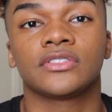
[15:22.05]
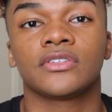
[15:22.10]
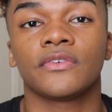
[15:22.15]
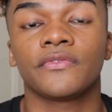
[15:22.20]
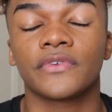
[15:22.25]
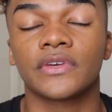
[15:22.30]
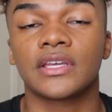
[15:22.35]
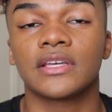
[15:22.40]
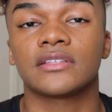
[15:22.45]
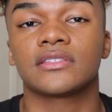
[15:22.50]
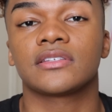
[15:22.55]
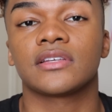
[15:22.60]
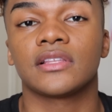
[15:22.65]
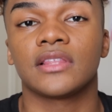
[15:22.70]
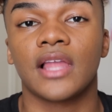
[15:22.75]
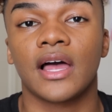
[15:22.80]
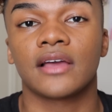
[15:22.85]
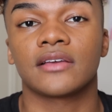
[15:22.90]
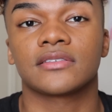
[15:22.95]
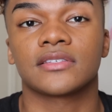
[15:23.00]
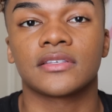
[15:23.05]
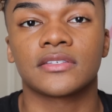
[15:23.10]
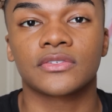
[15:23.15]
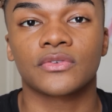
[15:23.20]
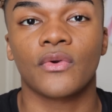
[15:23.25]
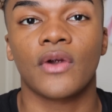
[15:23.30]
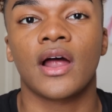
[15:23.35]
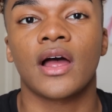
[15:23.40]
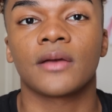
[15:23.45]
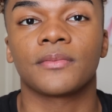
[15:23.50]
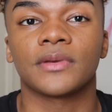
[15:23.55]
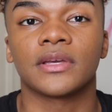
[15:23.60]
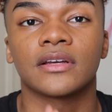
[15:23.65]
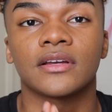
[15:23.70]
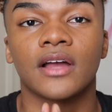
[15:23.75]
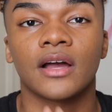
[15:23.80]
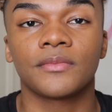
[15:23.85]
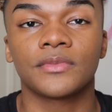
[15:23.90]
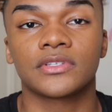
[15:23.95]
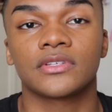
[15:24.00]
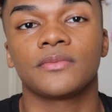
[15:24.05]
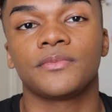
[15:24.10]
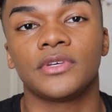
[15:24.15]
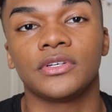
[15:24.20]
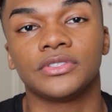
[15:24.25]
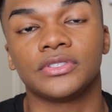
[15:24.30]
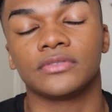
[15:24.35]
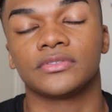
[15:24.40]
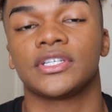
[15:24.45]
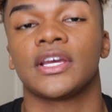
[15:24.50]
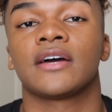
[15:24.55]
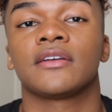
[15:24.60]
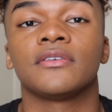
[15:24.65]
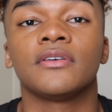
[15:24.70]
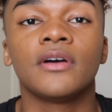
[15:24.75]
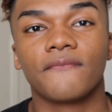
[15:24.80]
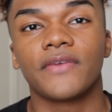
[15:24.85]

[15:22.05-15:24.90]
Don't forget to like, subscribe, and come into my YouTube channel.